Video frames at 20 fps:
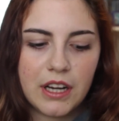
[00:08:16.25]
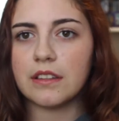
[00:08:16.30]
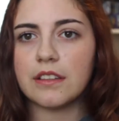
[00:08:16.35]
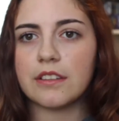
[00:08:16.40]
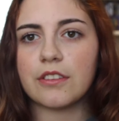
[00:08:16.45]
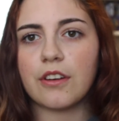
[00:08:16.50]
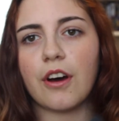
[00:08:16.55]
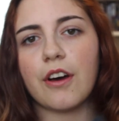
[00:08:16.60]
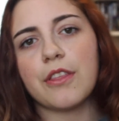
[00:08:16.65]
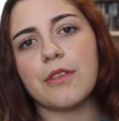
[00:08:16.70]

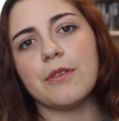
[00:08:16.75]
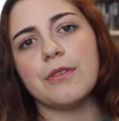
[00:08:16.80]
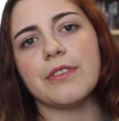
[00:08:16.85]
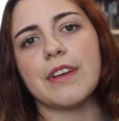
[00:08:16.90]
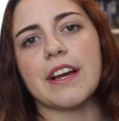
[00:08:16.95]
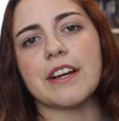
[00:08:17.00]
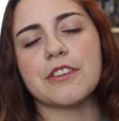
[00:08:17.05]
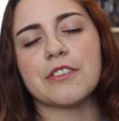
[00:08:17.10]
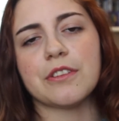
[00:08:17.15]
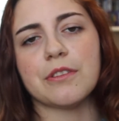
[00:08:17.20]
This author was
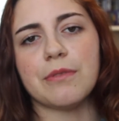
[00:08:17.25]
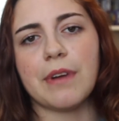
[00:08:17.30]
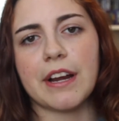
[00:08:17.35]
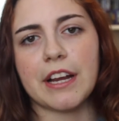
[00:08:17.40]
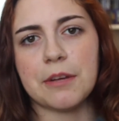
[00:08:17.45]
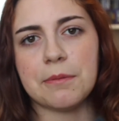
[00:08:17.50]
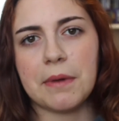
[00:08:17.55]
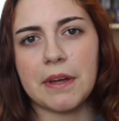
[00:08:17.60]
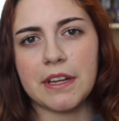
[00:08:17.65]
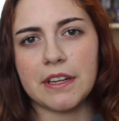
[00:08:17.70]
actually
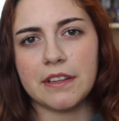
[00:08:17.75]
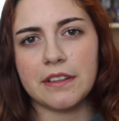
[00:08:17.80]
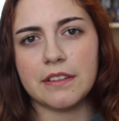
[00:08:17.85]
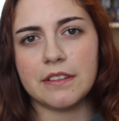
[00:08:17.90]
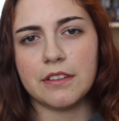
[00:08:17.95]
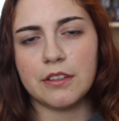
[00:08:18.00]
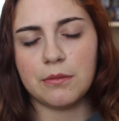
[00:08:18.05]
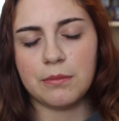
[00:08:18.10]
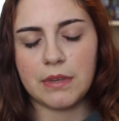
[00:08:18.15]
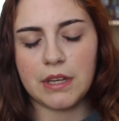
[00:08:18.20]

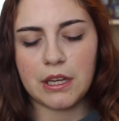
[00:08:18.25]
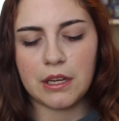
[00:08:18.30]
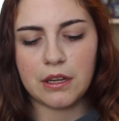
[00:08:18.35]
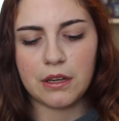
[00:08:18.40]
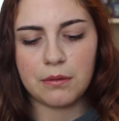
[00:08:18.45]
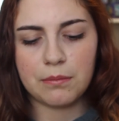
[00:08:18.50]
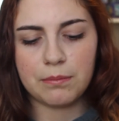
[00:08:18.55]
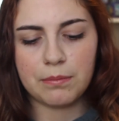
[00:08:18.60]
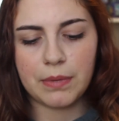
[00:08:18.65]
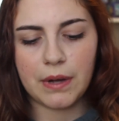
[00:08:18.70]
recommended to
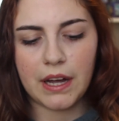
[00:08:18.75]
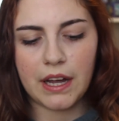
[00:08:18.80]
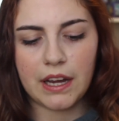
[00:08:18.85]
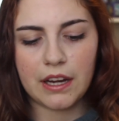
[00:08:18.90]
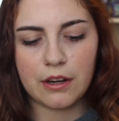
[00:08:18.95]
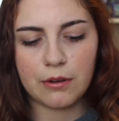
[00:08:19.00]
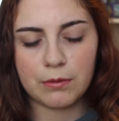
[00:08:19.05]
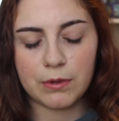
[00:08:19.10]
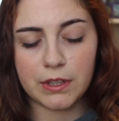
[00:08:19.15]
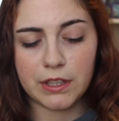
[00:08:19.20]
me
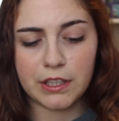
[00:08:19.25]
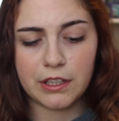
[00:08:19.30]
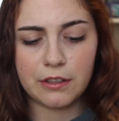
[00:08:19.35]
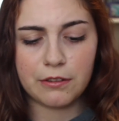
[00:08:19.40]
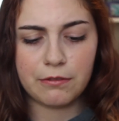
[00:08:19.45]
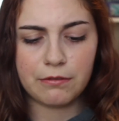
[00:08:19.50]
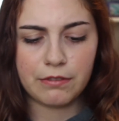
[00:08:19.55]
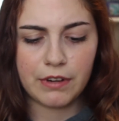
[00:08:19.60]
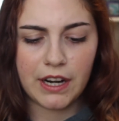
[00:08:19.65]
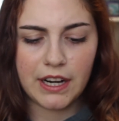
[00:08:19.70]
by a really
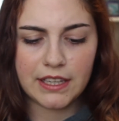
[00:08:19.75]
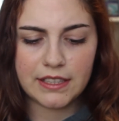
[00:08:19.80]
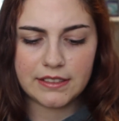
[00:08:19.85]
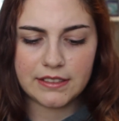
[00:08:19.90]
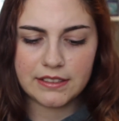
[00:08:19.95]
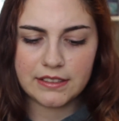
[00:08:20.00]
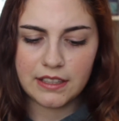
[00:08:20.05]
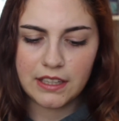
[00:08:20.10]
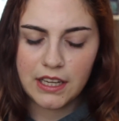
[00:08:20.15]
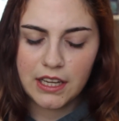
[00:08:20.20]
good
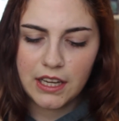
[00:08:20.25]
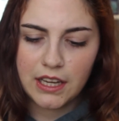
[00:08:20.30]
friend,